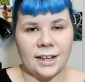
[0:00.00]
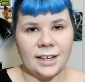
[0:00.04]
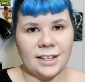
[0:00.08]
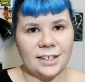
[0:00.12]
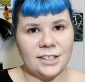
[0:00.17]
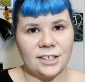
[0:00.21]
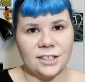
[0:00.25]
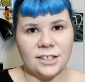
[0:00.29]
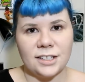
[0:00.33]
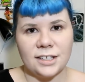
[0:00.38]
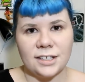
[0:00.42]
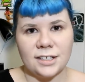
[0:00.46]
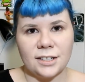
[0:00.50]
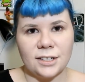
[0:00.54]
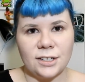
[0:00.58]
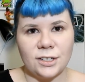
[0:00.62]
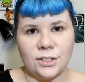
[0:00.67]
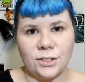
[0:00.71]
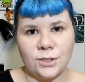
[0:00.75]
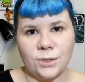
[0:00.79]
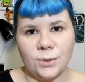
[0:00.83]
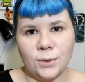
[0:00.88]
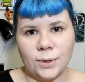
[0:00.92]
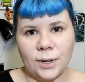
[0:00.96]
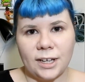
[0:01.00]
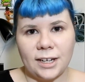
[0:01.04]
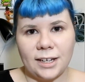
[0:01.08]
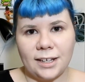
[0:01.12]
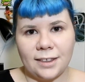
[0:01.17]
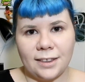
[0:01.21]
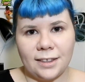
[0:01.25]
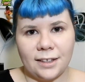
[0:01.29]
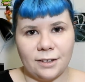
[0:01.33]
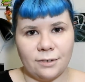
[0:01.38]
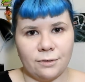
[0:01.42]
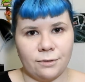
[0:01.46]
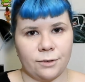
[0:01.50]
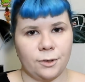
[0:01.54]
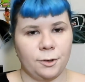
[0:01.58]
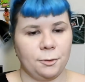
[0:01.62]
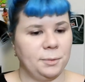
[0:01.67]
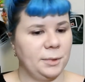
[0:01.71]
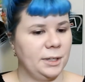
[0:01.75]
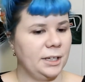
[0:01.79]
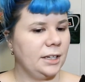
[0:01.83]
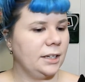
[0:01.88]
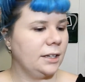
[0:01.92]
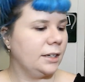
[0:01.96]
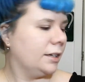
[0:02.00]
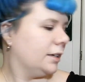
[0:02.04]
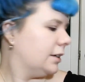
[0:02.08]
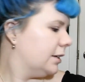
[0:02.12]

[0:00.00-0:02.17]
it just doesn't do anything for me.